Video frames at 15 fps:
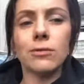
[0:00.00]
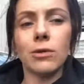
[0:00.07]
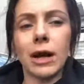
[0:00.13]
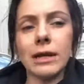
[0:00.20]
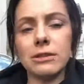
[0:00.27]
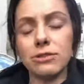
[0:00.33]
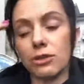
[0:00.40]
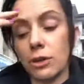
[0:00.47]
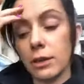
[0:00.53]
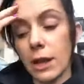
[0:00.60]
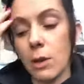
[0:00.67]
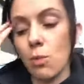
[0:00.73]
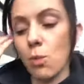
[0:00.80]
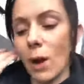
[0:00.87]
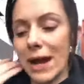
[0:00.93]
right? So
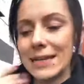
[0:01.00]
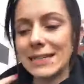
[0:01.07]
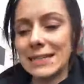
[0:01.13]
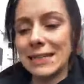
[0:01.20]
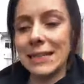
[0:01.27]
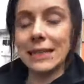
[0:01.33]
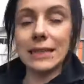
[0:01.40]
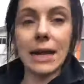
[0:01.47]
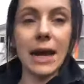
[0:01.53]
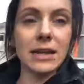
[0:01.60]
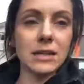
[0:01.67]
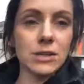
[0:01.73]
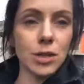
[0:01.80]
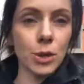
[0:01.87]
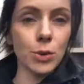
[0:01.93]
they're waiting
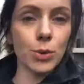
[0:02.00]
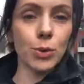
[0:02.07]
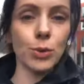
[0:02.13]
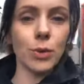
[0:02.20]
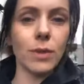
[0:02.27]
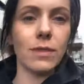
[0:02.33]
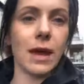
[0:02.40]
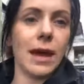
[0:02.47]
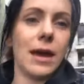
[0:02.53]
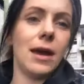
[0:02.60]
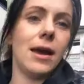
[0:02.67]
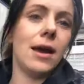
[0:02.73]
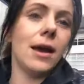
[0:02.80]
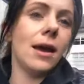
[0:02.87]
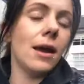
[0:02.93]
until
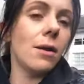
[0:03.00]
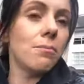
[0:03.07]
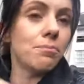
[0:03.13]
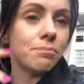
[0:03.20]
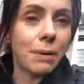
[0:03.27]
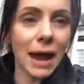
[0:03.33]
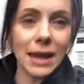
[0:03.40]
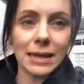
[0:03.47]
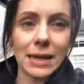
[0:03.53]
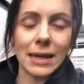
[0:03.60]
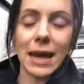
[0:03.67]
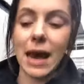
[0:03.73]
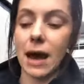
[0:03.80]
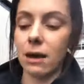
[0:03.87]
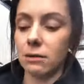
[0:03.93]
their bank
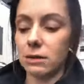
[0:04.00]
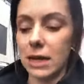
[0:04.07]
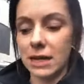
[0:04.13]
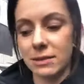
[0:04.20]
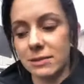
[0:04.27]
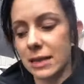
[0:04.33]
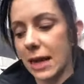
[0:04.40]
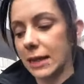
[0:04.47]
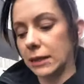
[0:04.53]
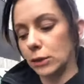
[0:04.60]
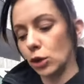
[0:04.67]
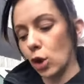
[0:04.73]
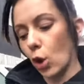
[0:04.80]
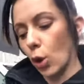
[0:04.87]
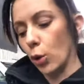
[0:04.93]
account is
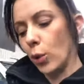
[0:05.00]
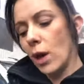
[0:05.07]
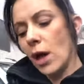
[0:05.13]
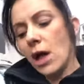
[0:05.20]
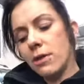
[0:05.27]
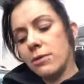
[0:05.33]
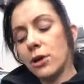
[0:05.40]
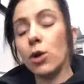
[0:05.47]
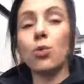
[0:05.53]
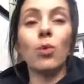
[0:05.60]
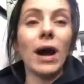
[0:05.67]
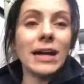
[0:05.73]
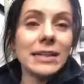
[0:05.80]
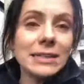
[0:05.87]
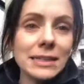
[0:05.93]
getting low. They're
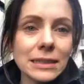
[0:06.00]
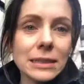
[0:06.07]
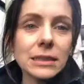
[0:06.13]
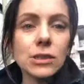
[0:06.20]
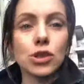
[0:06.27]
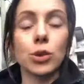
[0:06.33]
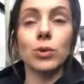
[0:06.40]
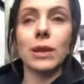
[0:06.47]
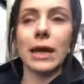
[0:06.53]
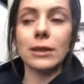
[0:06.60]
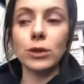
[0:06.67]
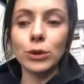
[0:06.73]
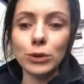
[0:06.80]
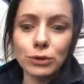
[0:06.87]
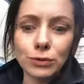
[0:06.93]
waiting until they
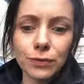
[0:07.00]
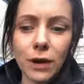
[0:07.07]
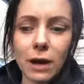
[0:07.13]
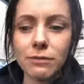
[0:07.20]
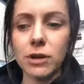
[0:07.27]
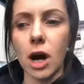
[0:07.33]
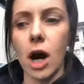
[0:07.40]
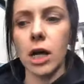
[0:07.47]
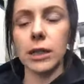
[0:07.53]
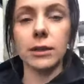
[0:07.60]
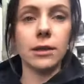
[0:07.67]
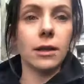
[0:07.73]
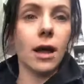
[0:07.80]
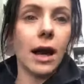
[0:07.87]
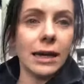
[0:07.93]
lose five
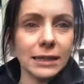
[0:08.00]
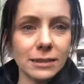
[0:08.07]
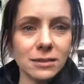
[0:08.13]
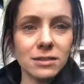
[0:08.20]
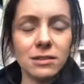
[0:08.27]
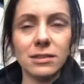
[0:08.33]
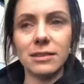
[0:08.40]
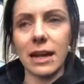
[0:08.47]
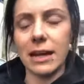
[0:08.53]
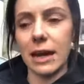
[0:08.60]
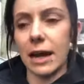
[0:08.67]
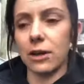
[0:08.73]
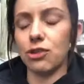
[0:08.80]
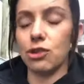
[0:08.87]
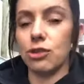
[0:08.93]
clients to take
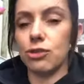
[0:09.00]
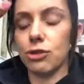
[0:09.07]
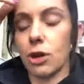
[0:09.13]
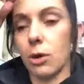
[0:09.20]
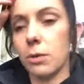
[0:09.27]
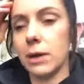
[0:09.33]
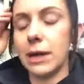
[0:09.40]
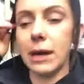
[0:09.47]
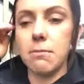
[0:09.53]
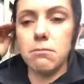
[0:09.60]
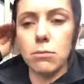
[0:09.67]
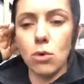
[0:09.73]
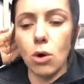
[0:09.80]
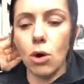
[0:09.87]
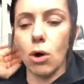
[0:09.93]
action to go and get
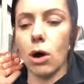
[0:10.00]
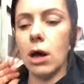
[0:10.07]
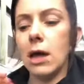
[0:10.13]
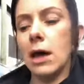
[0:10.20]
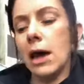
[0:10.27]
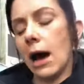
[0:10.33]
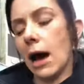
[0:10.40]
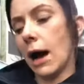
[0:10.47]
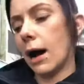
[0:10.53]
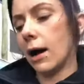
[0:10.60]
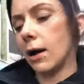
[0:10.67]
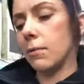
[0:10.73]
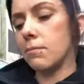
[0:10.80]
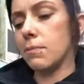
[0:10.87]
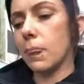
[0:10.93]
more.
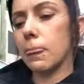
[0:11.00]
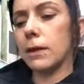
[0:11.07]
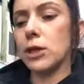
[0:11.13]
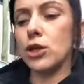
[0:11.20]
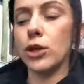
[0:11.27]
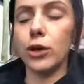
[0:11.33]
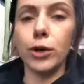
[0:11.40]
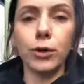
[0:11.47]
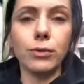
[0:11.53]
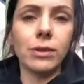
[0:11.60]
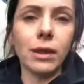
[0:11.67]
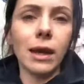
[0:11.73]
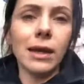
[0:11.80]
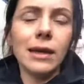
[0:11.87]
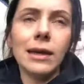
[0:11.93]

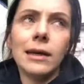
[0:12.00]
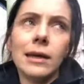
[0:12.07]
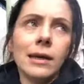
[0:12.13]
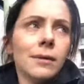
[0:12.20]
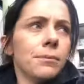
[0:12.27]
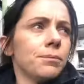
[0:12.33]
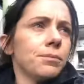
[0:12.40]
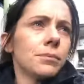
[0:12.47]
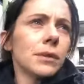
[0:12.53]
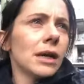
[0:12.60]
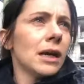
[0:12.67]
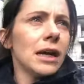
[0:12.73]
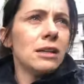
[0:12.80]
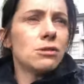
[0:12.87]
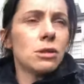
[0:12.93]

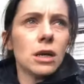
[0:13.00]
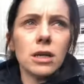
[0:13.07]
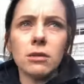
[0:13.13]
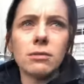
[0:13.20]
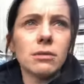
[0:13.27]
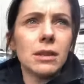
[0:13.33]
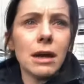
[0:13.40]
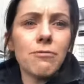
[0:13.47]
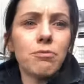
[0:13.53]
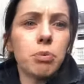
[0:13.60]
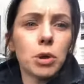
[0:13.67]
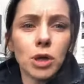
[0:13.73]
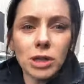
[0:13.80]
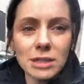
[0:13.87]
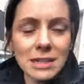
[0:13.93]
They've
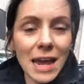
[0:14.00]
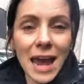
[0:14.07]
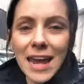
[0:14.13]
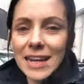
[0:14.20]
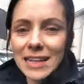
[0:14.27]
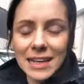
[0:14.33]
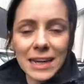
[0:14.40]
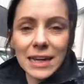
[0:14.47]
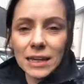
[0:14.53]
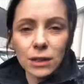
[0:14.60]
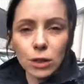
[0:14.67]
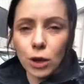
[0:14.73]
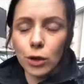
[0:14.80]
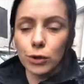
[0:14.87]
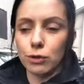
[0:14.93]
put on 10
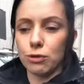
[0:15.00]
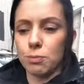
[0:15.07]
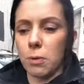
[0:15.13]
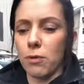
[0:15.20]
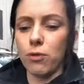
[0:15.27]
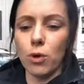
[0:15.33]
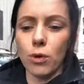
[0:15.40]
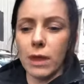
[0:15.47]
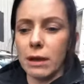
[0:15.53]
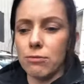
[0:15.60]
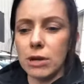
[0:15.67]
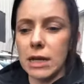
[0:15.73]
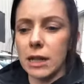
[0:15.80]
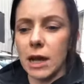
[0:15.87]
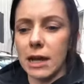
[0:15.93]
kilos before they
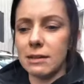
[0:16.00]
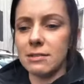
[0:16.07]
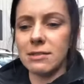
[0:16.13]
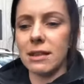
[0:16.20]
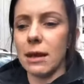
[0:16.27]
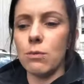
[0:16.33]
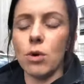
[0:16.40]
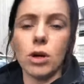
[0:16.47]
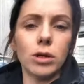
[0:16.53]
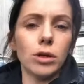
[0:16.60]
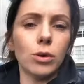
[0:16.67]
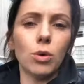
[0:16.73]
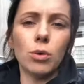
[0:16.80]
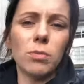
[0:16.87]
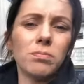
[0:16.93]
realize they want
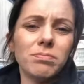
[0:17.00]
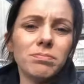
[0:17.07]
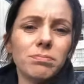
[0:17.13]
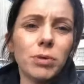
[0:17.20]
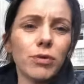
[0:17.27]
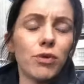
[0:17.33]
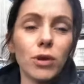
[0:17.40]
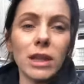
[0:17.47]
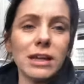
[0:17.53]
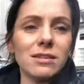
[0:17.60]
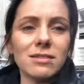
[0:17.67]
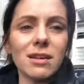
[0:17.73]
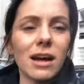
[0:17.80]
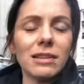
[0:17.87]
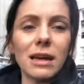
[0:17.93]
to, or before they
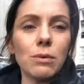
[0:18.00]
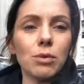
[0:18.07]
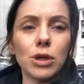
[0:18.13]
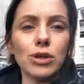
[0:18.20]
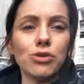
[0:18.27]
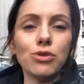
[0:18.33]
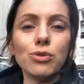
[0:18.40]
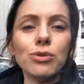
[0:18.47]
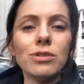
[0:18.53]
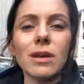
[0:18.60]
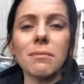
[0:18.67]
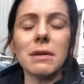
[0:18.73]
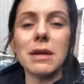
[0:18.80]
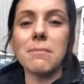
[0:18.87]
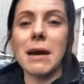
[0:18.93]
decide they want to do
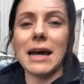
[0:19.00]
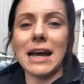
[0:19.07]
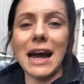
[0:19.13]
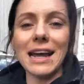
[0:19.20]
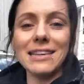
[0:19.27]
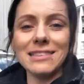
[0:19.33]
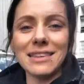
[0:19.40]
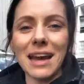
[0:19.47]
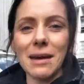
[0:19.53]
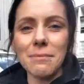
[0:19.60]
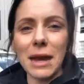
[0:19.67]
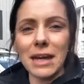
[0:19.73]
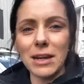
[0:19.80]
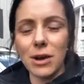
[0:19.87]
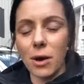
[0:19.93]
something about it. Hey, Sam,
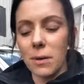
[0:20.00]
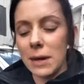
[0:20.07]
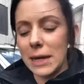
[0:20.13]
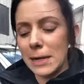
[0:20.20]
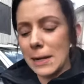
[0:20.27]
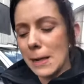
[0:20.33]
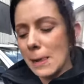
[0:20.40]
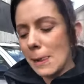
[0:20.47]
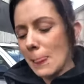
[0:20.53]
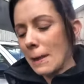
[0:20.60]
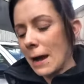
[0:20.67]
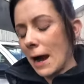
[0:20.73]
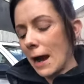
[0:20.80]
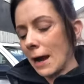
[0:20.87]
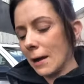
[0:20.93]
how you going?
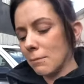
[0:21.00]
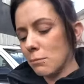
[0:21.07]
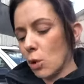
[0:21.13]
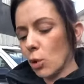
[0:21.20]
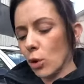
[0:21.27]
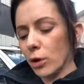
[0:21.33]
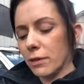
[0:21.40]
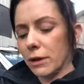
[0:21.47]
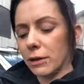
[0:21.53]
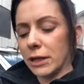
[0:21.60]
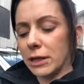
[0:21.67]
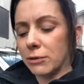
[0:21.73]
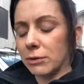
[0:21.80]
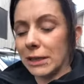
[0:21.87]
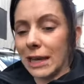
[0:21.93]
Or they're
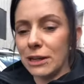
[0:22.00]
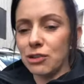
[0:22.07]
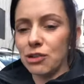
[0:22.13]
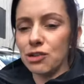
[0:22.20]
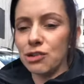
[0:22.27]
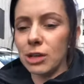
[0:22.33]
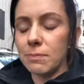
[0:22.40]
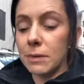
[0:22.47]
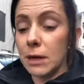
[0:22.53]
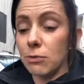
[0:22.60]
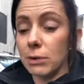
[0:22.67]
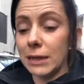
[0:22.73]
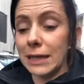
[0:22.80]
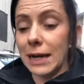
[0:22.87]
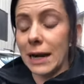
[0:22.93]
in a relationship they're
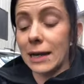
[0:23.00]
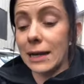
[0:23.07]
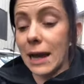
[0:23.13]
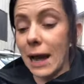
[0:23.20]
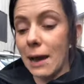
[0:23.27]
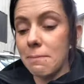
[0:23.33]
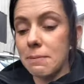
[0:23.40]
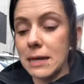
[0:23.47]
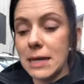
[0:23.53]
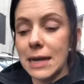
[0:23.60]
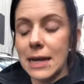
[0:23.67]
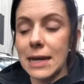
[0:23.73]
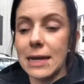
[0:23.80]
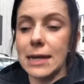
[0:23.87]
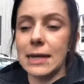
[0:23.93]
really
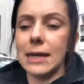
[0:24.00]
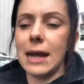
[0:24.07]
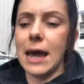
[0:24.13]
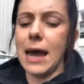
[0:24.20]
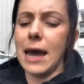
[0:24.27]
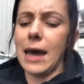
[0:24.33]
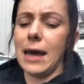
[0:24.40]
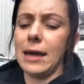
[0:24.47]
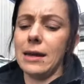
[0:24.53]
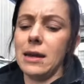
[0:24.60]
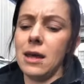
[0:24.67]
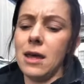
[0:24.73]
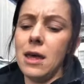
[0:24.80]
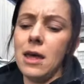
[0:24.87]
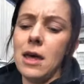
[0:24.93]
unhappy in
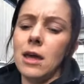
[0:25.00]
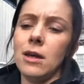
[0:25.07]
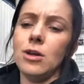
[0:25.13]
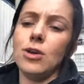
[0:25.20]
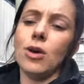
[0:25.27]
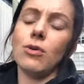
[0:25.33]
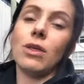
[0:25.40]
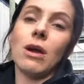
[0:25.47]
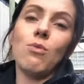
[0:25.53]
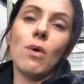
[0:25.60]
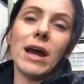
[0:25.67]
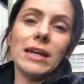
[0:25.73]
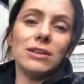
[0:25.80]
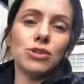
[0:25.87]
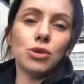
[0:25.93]
and, you know, they
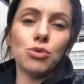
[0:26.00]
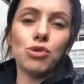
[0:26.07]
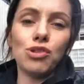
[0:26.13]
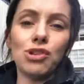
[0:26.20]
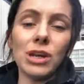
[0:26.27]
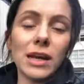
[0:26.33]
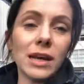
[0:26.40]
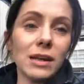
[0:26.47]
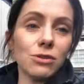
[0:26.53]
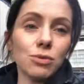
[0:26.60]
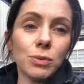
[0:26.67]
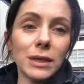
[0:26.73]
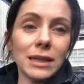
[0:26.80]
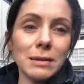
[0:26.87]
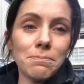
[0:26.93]
wait until shit
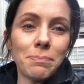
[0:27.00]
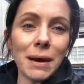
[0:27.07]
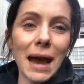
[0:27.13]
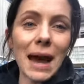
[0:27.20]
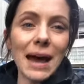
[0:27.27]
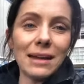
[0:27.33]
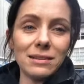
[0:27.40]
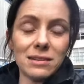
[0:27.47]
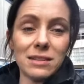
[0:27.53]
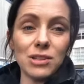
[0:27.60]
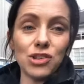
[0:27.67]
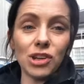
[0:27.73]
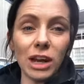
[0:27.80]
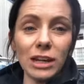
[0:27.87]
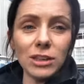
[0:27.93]
gets really bad to
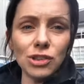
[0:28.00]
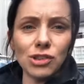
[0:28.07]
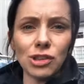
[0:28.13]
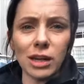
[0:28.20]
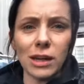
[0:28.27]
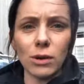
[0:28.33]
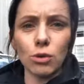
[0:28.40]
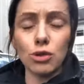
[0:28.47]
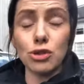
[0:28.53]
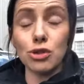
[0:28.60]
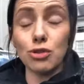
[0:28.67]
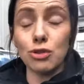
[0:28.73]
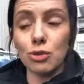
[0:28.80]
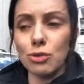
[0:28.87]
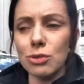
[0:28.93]
change it or
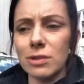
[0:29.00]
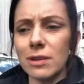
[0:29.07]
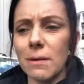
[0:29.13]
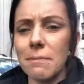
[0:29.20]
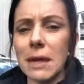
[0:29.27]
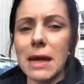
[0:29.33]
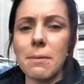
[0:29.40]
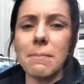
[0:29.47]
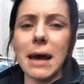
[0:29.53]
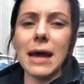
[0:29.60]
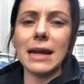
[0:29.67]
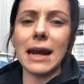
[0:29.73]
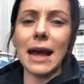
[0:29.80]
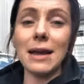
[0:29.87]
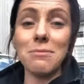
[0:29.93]
to do something
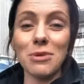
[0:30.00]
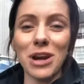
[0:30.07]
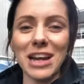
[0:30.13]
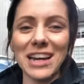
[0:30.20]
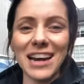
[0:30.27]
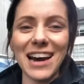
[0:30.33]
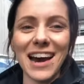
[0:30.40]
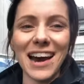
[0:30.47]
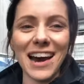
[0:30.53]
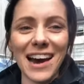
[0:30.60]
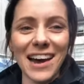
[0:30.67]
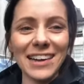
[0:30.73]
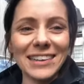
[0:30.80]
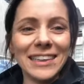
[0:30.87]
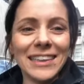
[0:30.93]
about it. Hey,
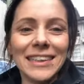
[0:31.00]
Marika.